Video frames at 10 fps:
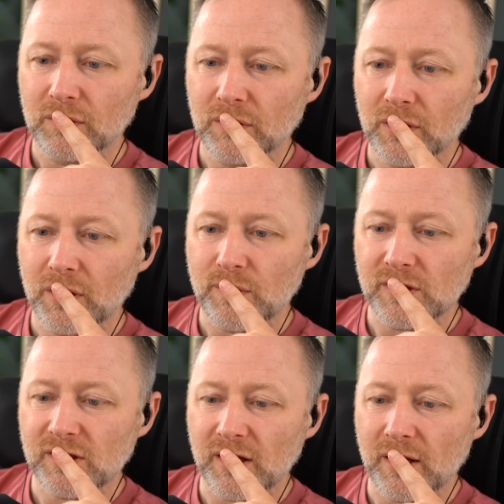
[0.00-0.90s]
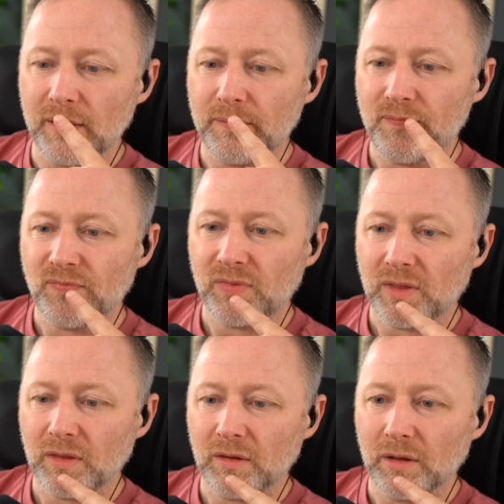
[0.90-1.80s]
It was a
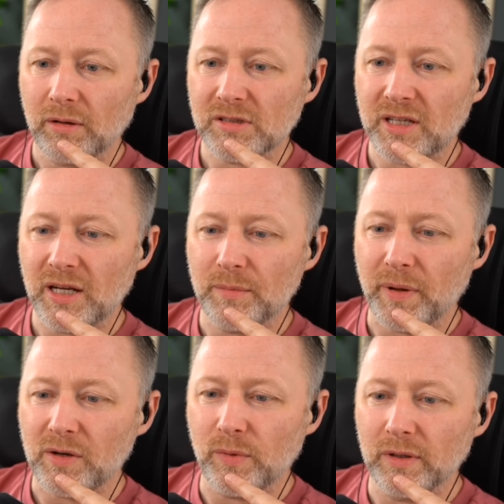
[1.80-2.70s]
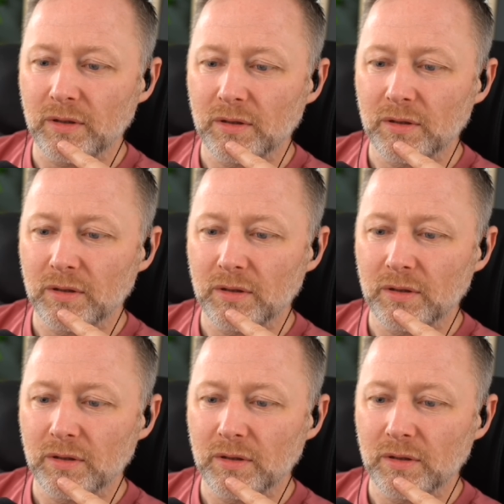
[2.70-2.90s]
kind of big one.